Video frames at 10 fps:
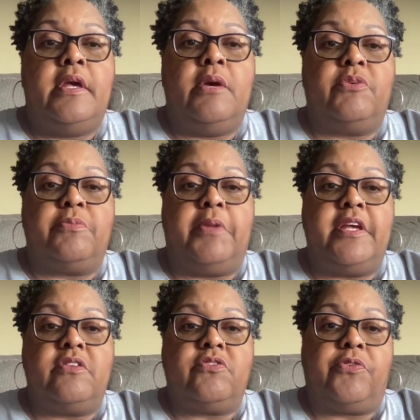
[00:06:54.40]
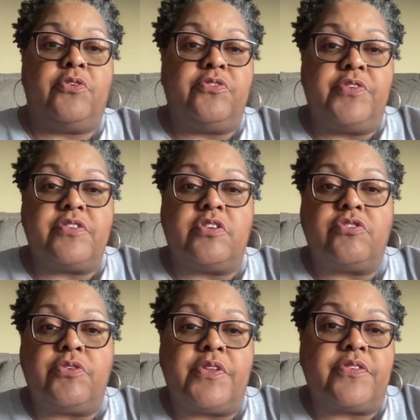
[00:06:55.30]
It was Blinken's first visit
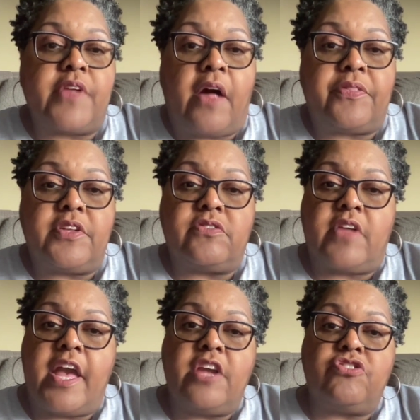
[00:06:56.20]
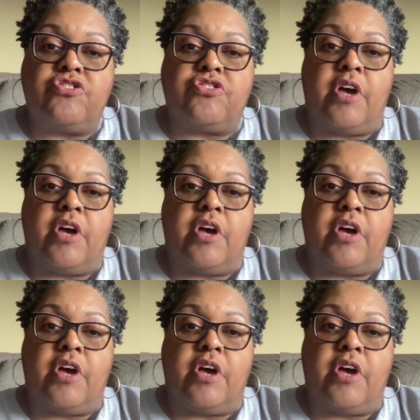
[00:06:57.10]
to the Southeast Asia,